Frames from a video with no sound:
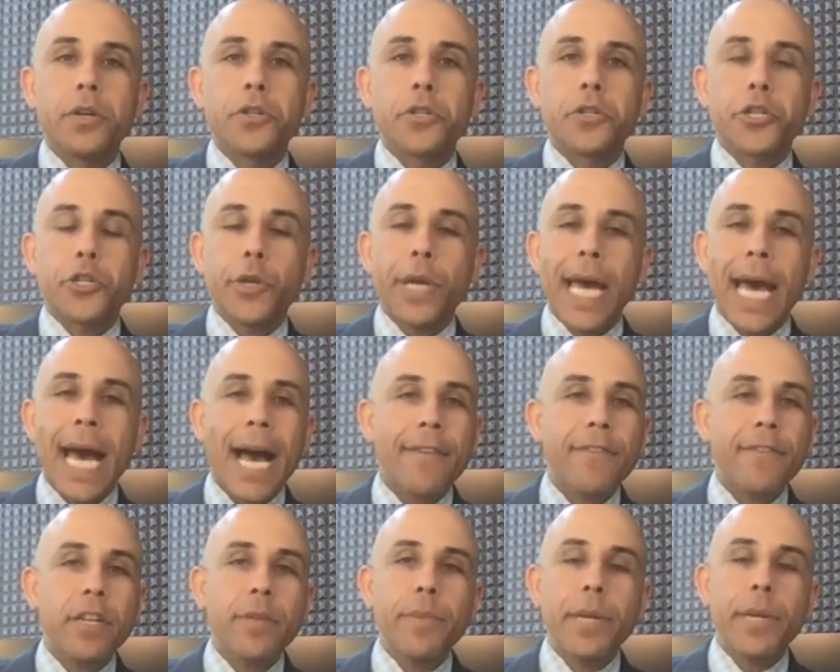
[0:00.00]
So you
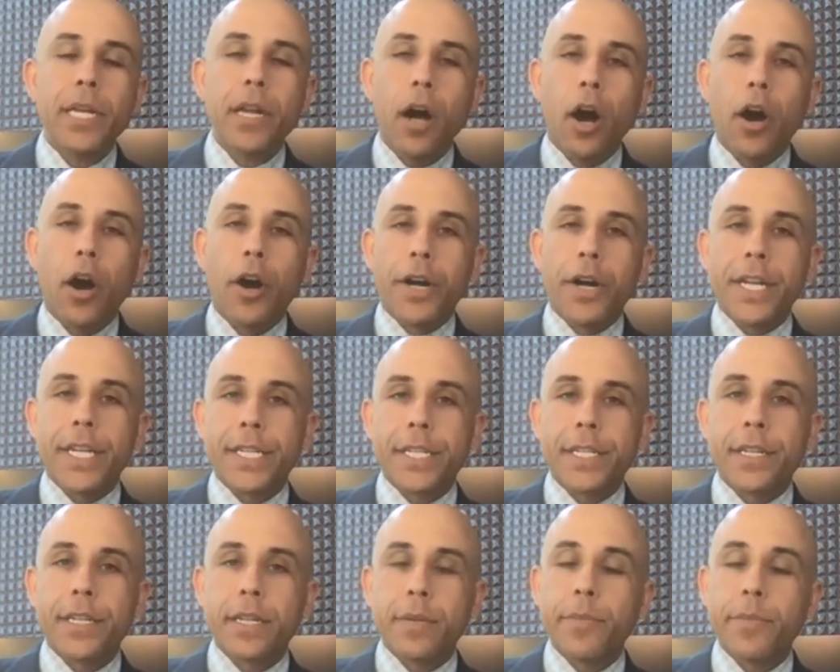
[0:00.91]
have to be an
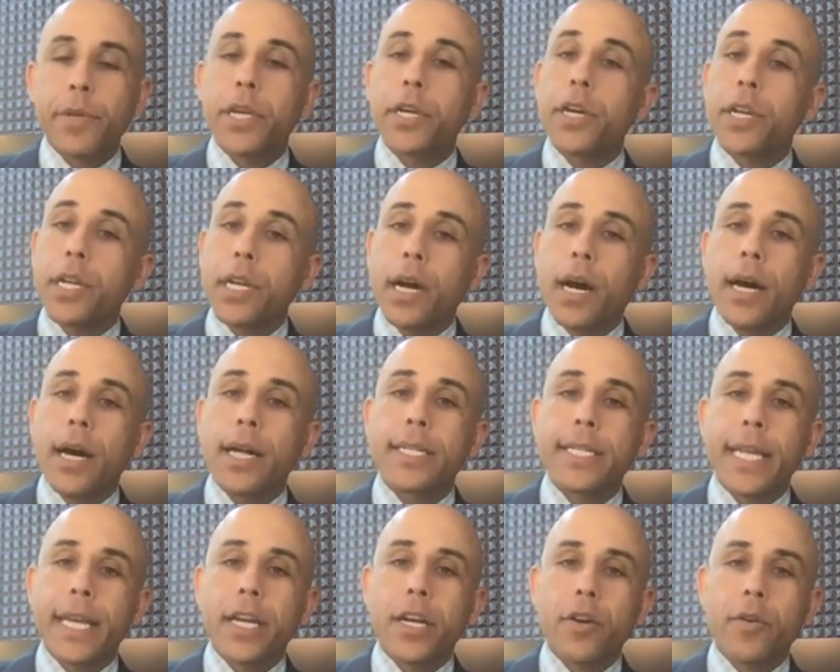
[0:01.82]
artist to be a good
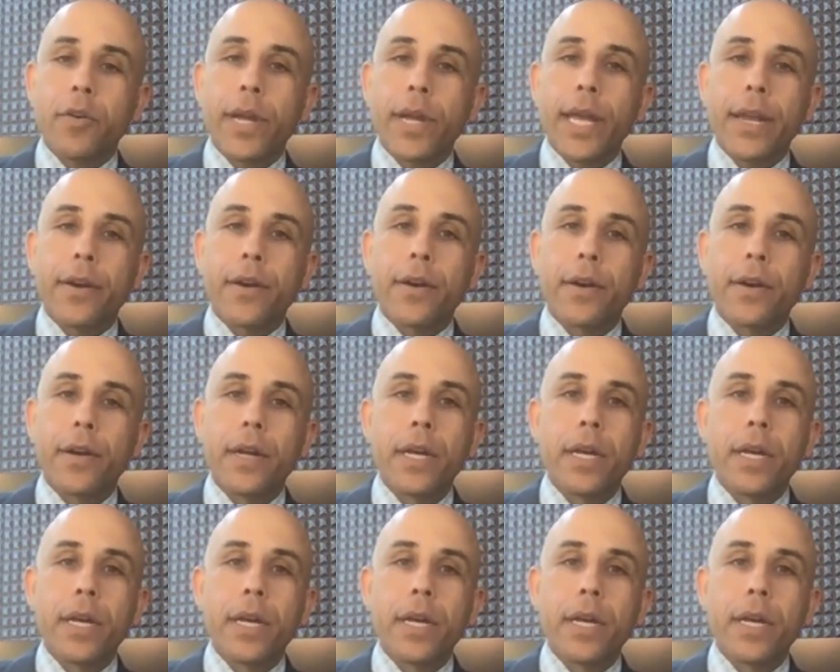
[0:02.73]
content creator,